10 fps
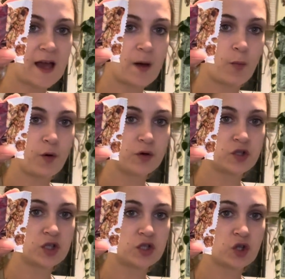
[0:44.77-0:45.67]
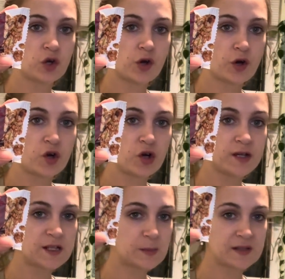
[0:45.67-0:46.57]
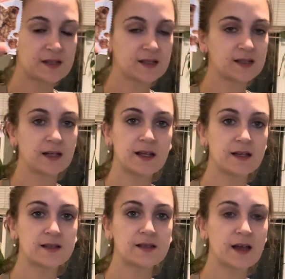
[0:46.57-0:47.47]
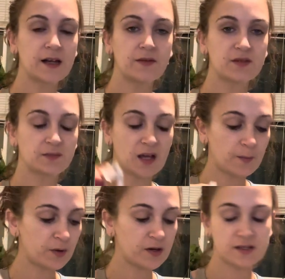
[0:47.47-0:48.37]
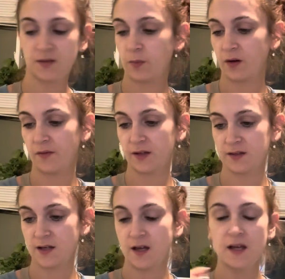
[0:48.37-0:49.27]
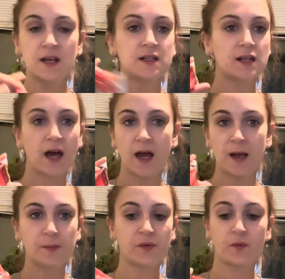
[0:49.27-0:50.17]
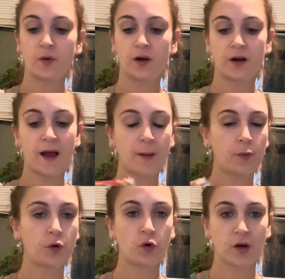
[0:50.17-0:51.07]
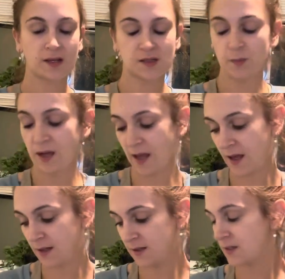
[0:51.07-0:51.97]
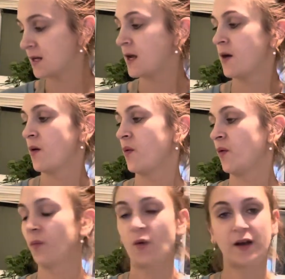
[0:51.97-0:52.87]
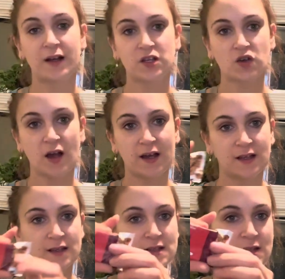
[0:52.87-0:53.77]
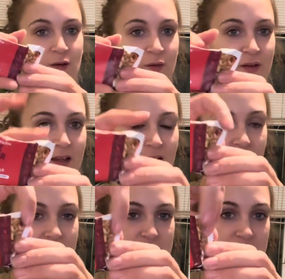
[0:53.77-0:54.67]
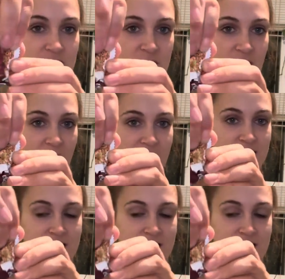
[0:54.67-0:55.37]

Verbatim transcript: apple ginger crisp since it is the end of September. It's perfect time for apple crisp and why not try it? So let's do that.